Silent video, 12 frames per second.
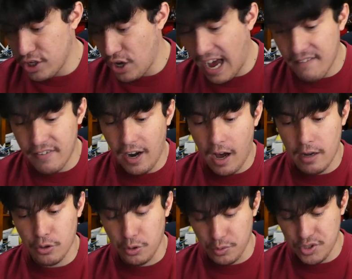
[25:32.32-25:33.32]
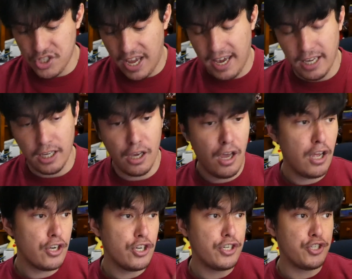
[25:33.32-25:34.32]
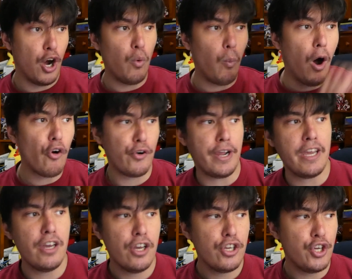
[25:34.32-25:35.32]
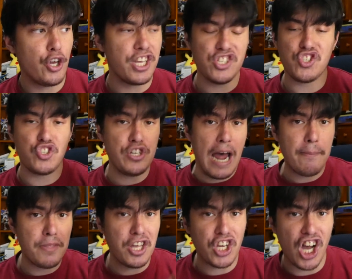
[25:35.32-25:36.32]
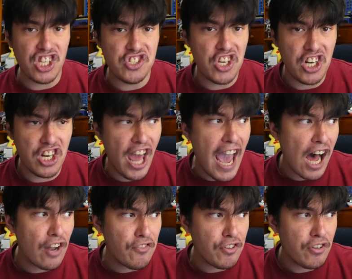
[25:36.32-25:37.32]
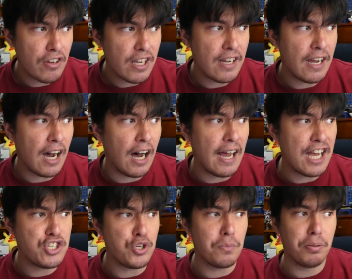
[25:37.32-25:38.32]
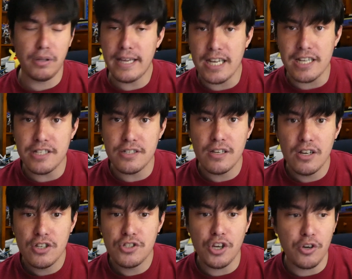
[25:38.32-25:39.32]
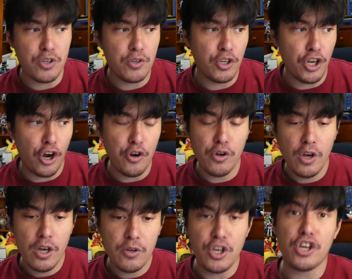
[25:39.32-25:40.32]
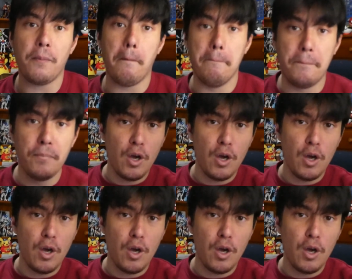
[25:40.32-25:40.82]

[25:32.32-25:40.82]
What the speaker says: you have an article saying, don't worry, you can snap the guns in and out as you please. So, you know, we can